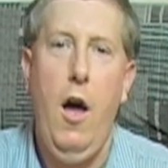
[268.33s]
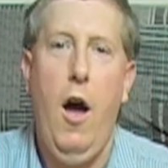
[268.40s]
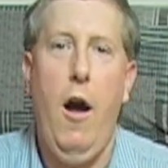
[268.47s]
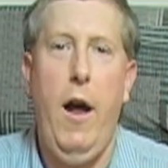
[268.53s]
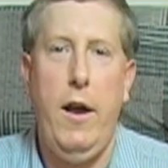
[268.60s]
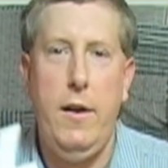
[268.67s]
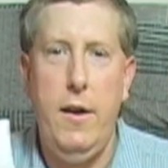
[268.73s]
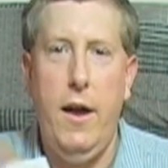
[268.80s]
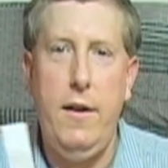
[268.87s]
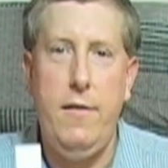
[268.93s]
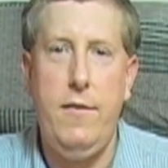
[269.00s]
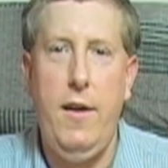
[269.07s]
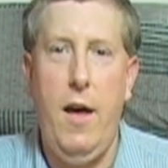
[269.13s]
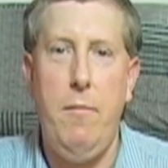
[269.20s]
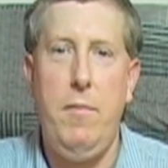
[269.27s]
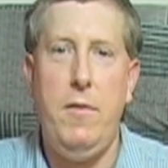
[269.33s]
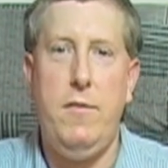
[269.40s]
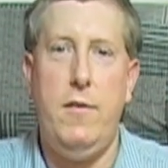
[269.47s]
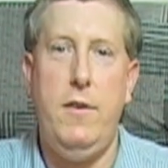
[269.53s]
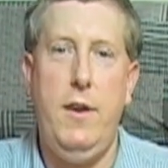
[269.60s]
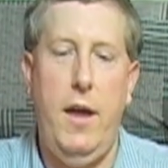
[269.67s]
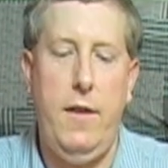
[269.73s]
Alright, next step
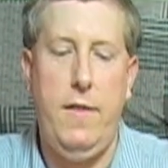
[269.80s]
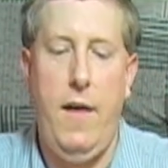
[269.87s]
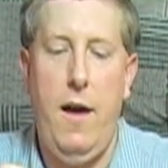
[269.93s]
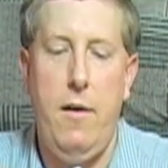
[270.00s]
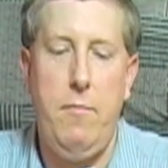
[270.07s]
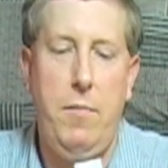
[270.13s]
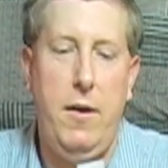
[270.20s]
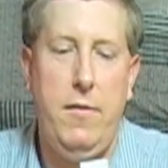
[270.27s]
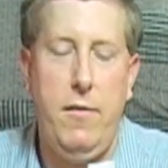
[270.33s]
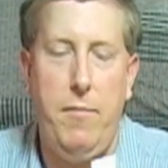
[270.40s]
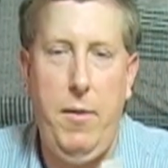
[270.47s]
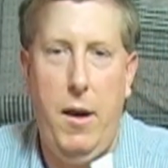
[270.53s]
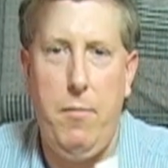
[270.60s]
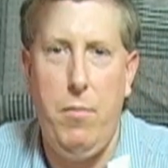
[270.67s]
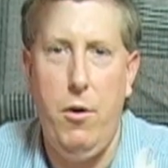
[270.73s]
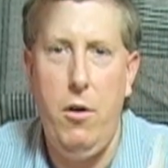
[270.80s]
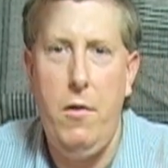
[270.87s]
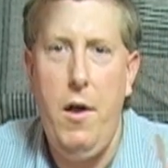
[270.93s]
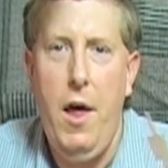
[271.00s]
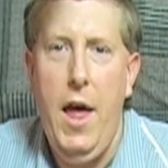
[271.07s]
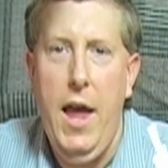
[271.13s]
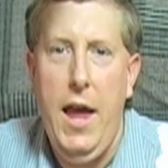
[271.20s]
is to take that piece of paper,
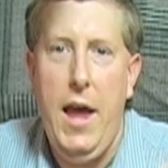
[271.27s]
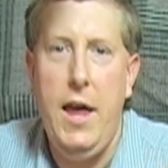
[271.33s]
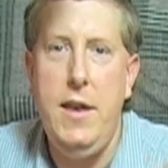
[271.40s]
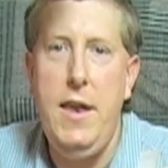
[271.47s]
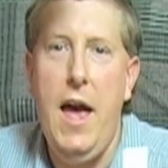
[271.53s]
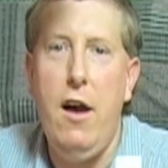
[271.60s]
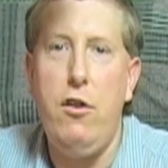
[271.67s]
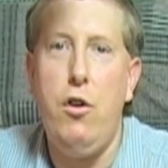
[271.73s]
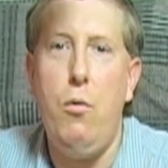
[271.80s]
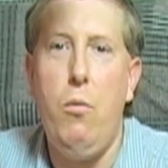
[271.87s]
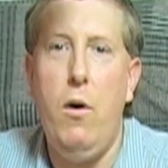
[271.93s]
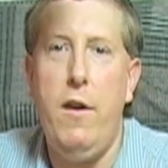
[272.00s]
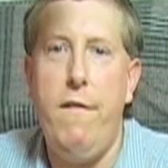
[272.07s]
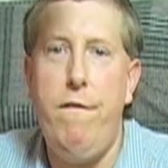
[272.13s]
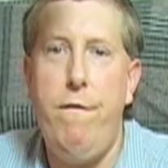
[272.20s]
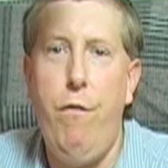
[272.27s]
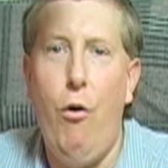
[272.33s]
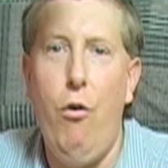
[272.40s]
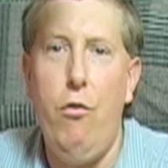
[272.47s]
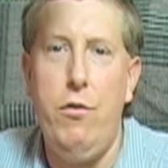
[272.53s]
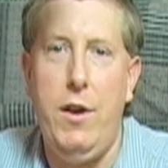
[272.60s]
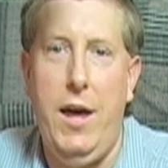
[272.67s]
and now you want to
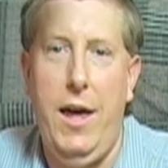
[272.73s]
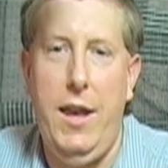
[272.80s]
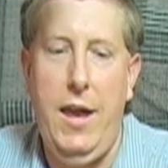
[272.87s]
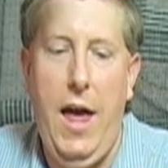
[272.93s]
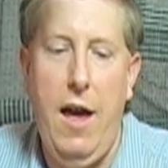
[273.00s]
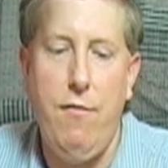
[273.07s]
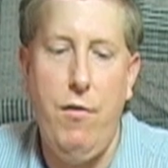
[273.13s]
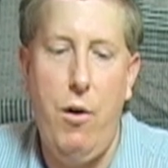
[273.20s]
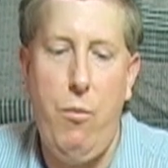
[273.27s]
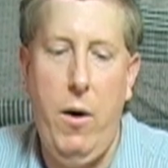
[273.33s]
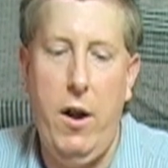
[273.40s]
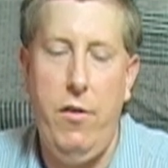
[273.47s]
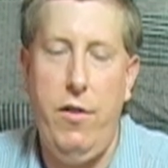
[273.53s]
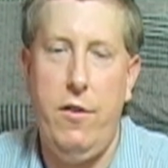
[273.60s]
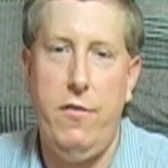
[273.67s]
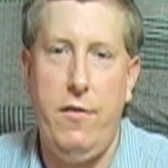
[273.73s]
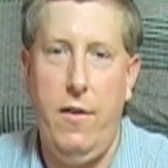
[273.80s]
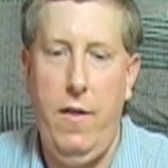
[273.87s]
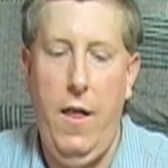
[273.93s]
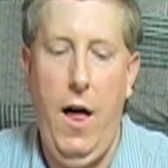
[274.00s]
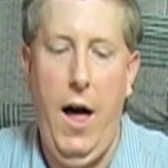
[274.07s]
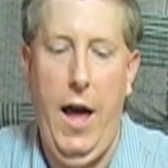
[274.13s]
fold it everywhere there's a
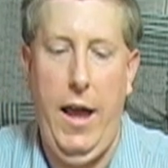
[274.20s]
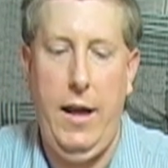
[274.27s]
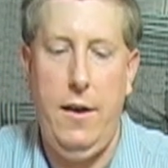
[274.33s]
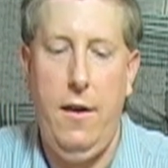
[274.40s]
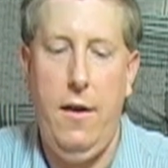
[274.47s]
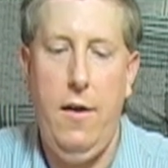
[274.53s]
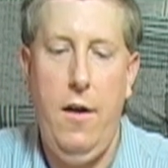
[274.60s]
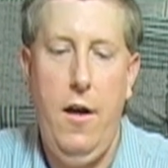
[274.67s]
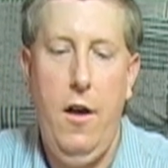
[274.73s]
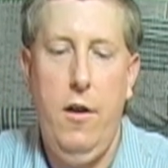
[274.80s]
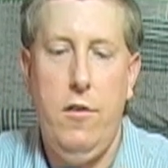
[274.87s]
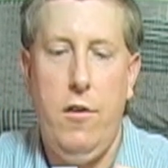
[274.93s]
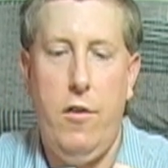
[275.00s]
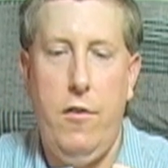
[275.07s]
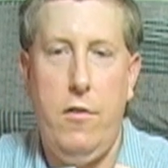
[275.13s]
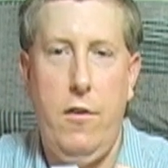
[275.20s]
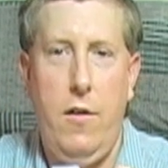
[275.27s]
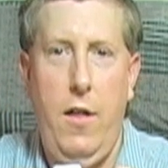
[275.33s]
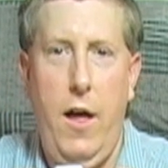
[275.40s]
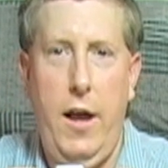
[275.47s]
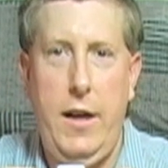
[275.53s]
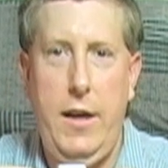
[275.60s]
line. So there's a
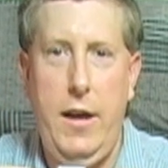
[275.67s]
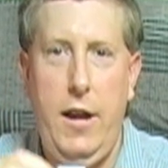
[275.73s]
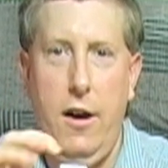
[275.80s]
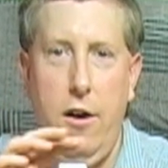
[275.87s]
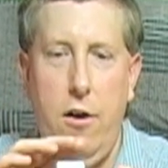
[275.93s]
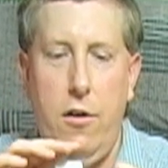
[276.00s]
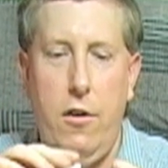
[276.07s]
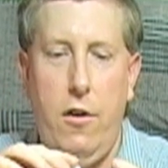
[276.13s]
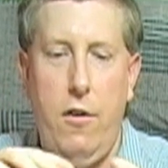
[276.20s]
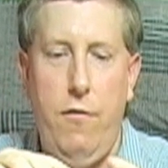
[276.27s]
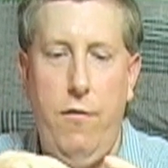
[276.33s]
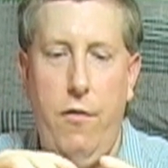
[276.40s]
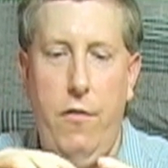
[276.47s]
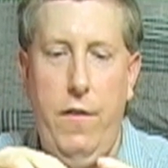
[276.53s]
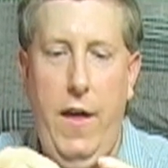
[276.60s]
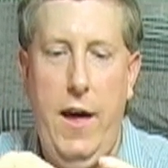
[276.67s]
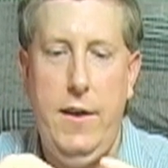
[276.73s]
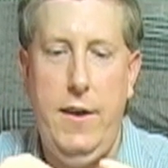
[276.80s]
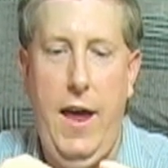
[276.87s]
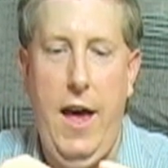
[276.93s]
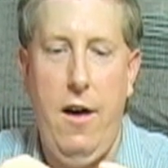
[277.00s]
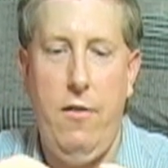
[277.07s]
line here, you're going to fold that
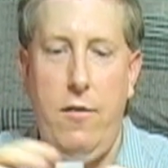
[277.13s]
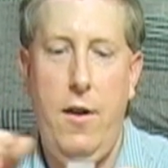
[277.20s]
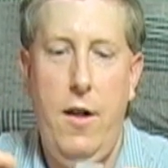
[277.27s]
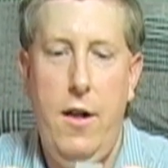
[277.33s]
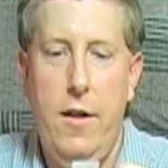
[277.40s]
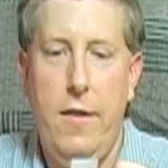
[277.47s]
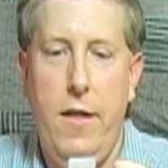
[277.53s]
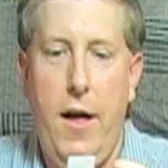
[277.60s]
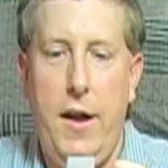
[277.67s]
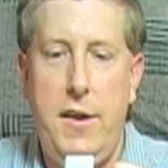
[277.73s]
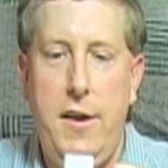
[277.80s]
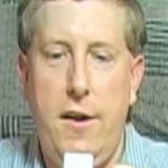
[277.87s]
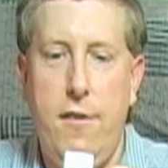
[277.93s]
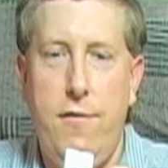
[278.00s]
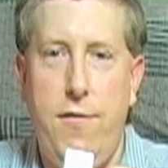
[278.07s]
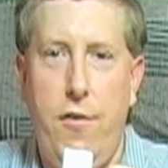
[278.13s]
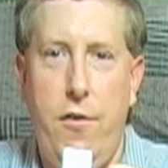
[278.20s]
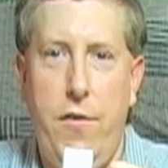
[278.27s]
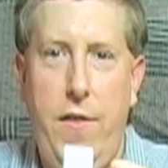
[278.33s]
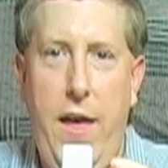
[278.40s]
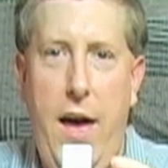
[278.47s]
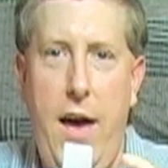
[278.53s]
down. Line here,
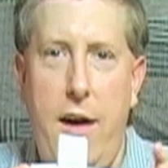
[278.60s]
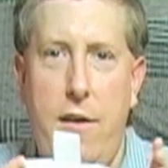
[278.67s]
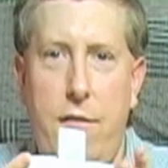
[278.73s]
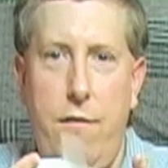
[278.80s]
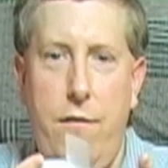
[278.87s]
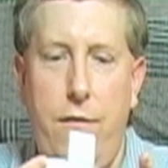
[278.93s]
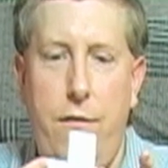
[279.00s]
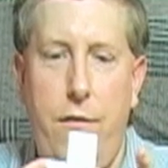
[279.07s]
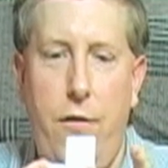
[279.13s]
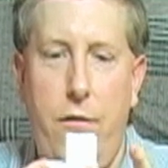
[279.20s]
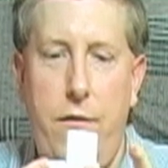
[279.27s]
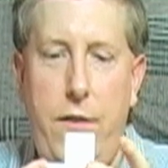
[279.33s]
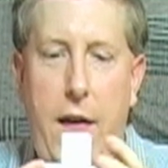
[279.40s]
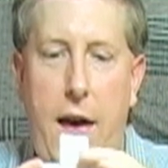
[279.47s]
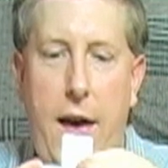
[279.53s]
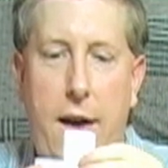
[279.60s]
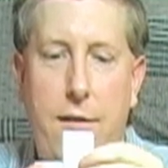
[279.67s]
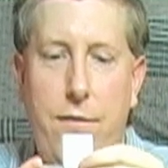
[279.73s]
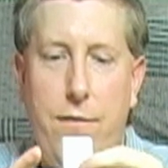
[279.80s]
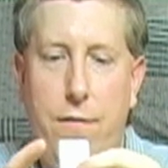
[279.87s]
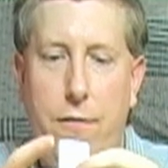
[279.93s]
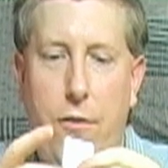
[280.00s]
fold that, fold that,
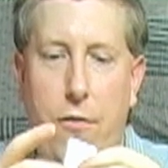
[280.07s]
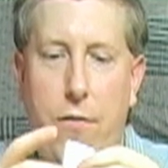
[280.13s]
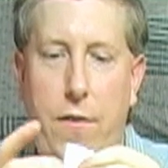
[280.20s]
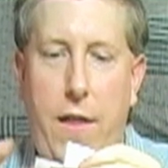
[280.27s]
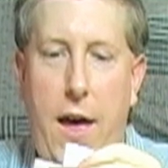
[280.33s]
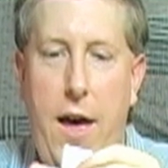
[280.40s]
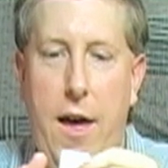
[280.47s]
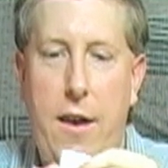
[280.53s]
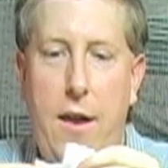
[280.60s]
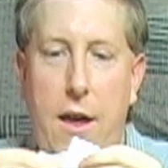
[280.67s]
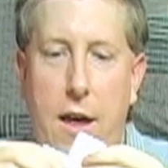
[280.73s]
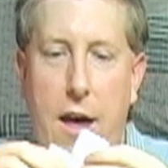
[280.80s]
fold that.